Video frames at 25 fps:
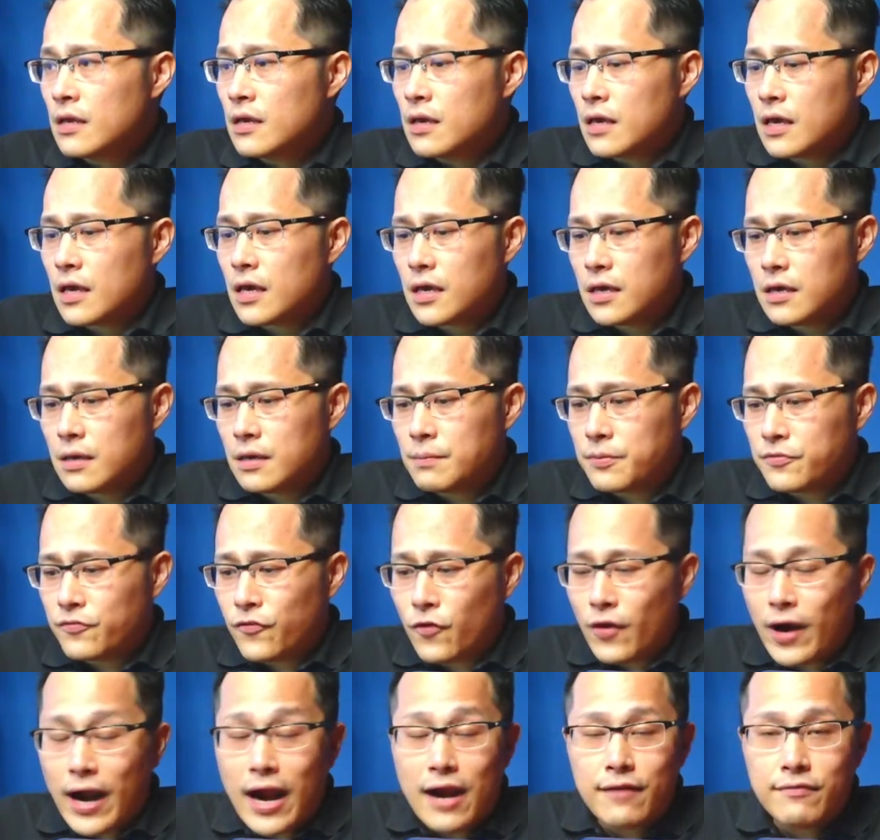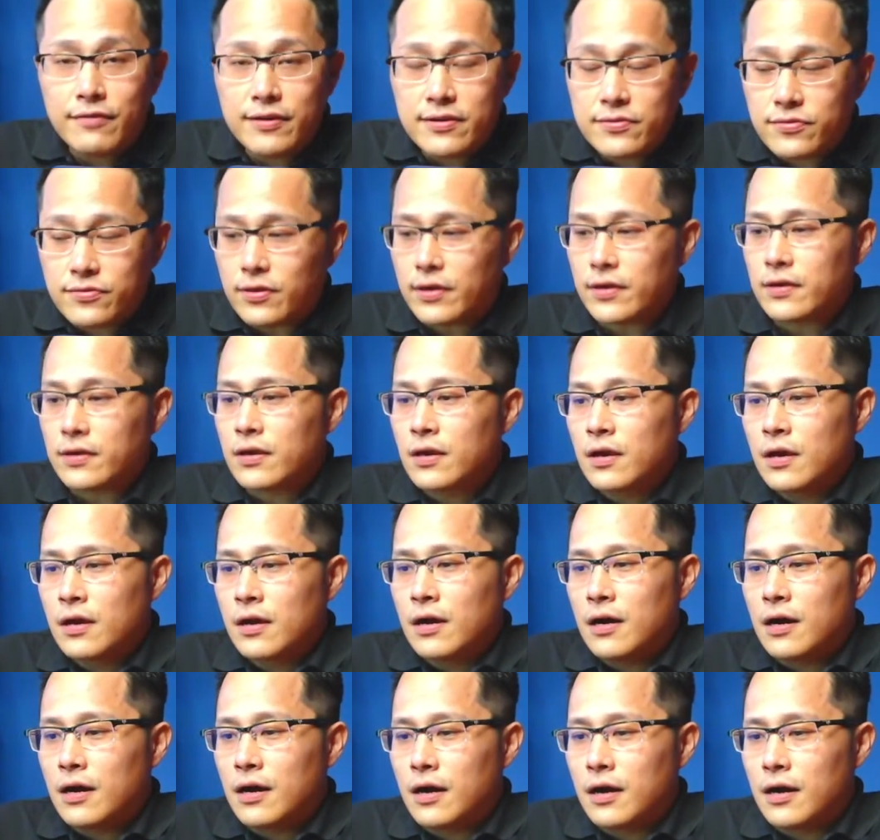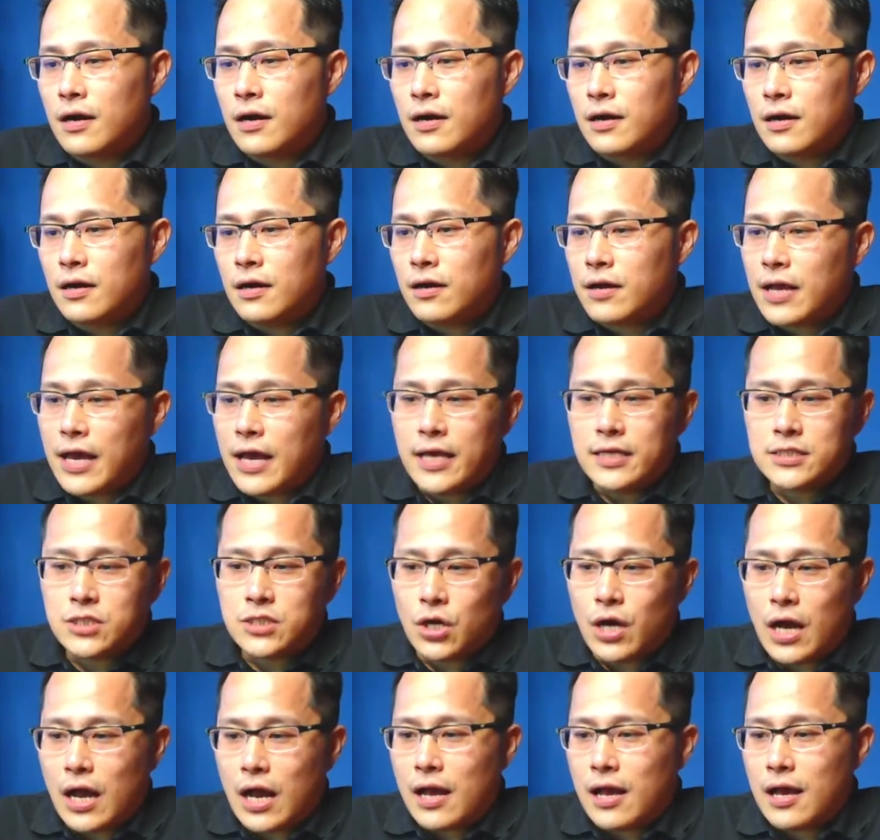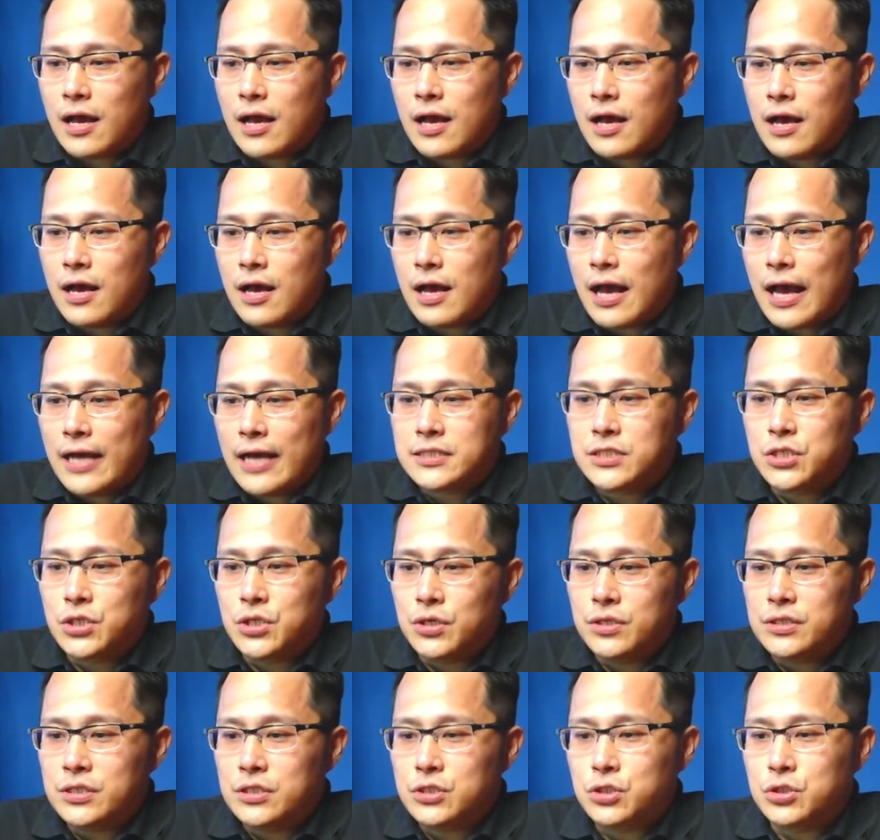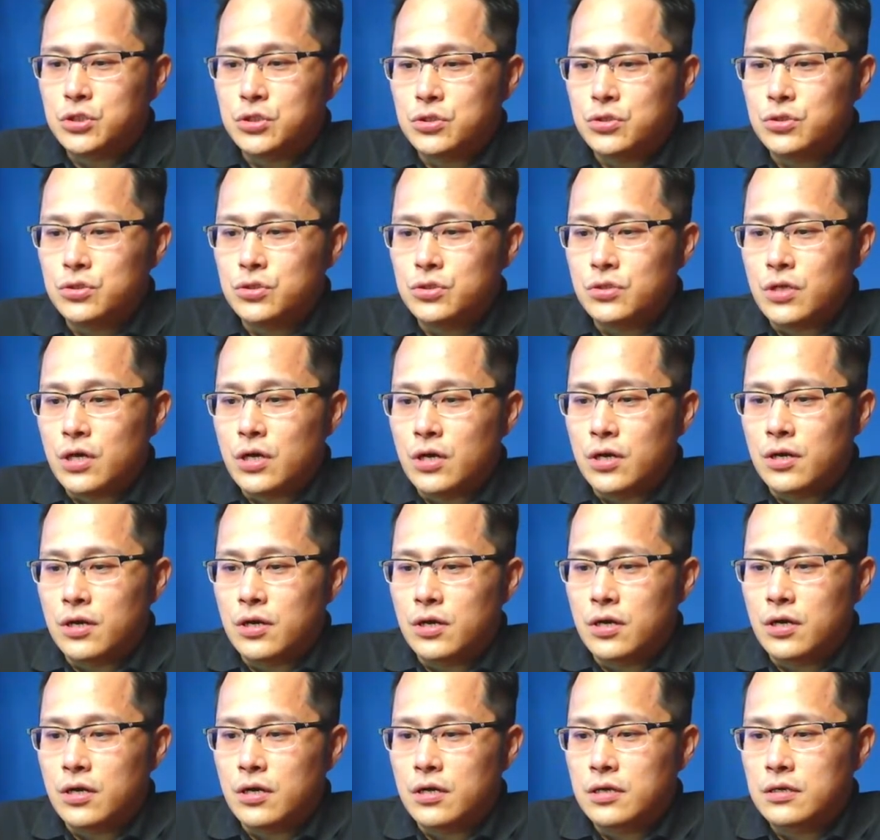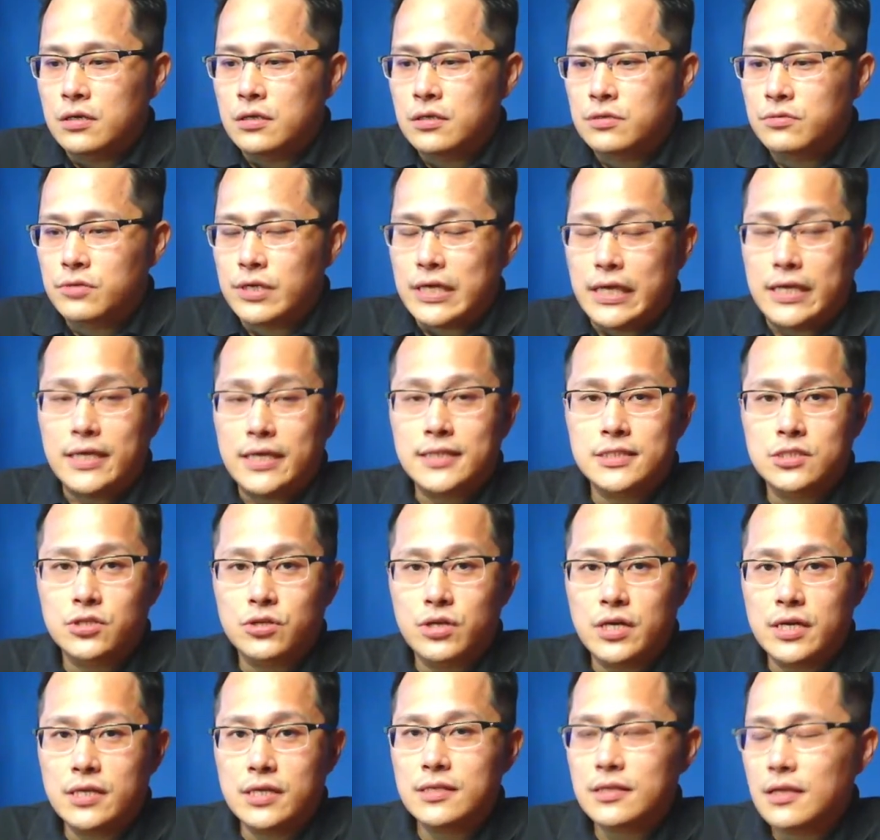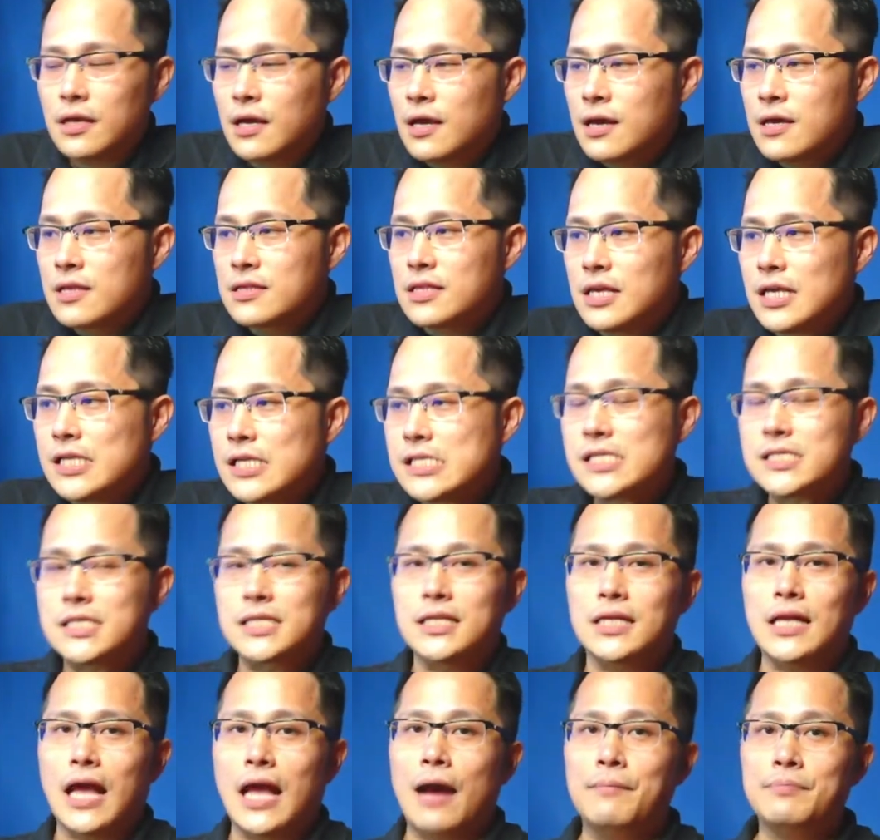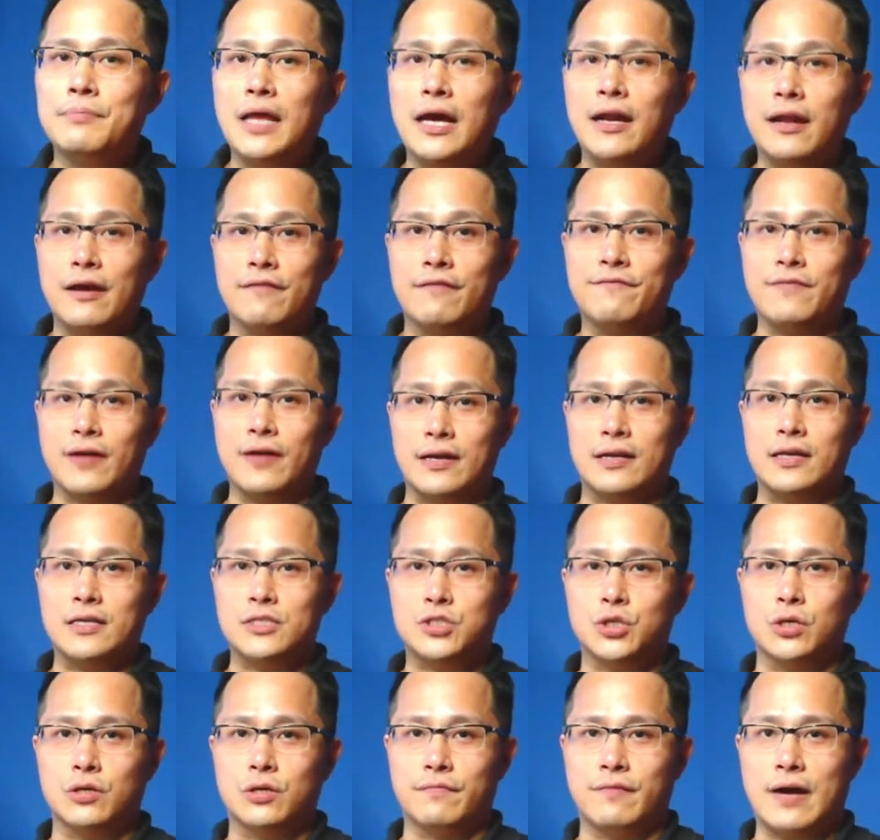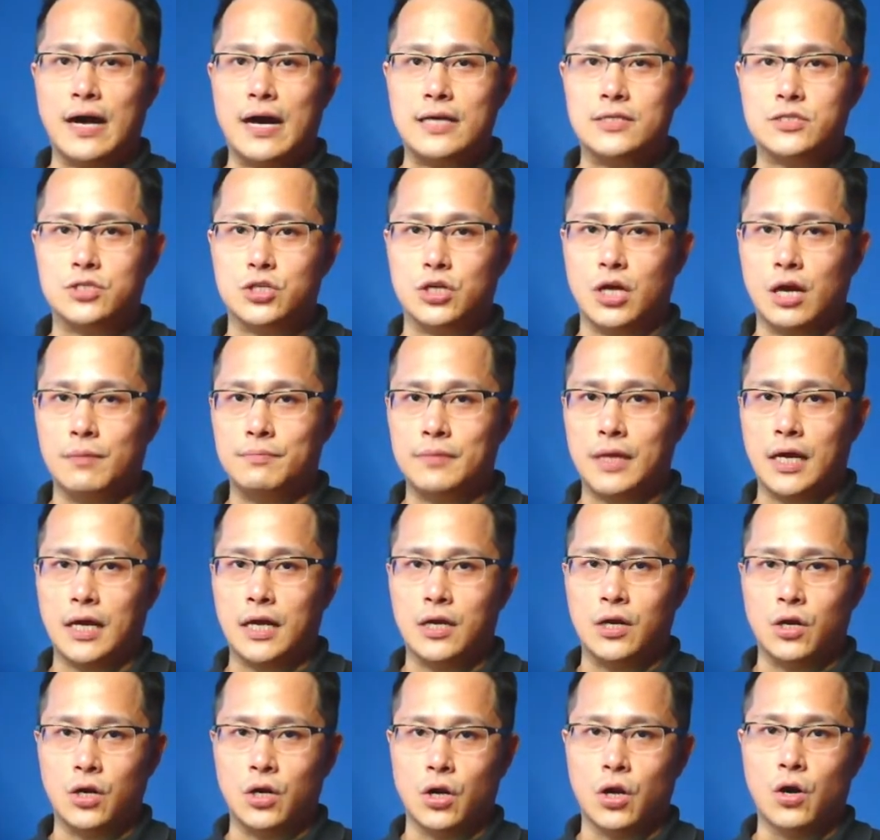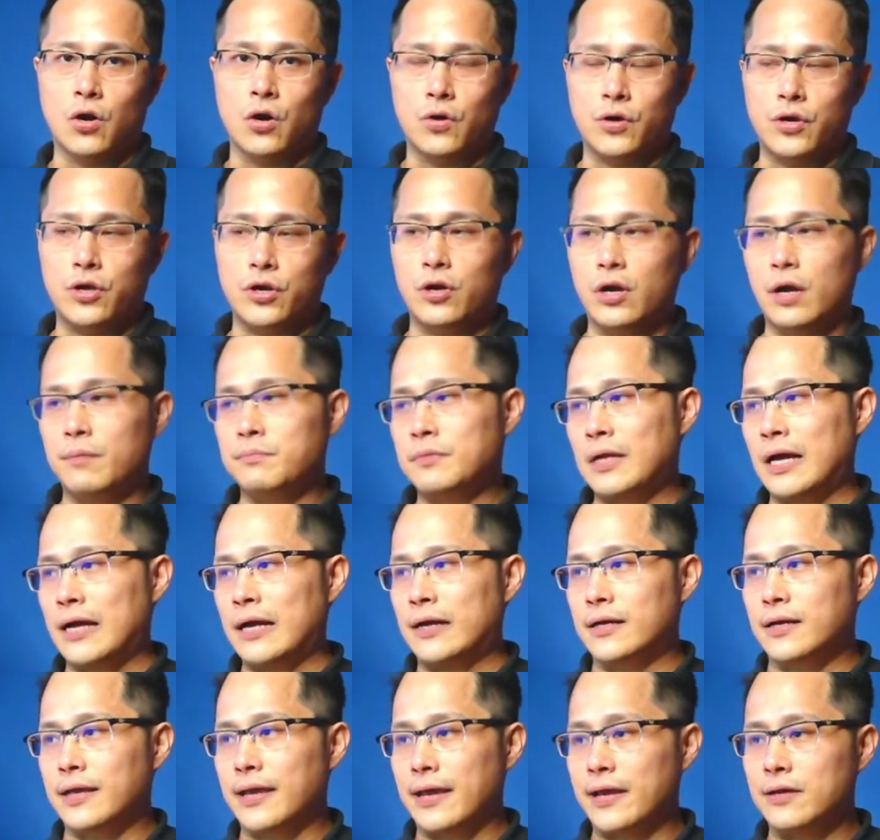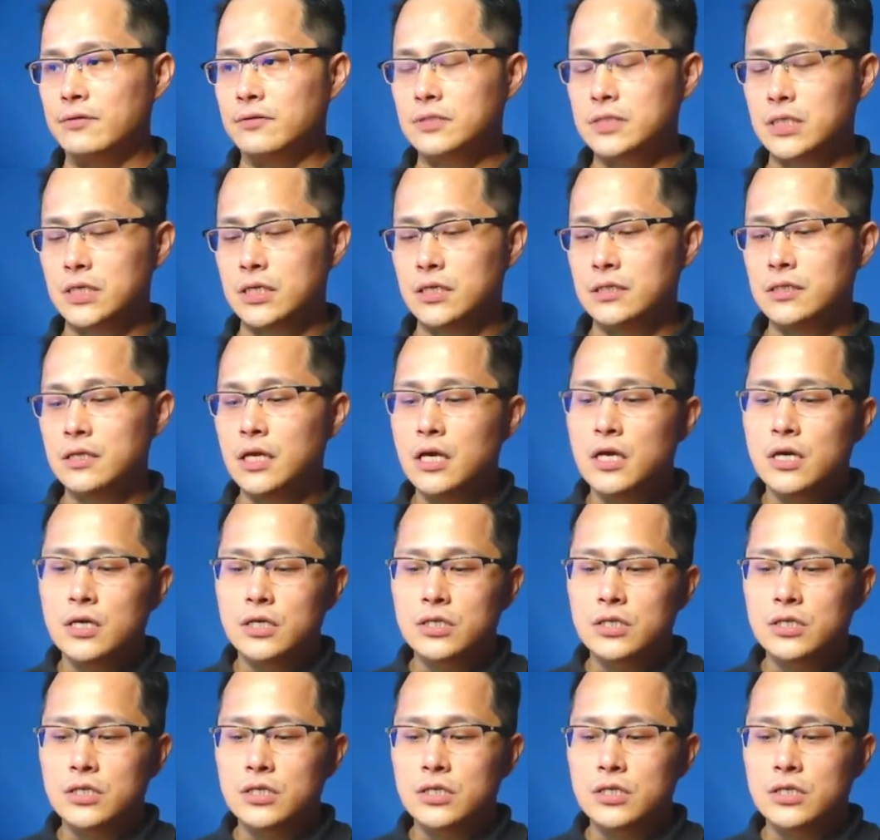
And before everything, okay, so I still need to reiterate, I'm not a financial advisor, I'm not a lawyer, I'm not an accountant.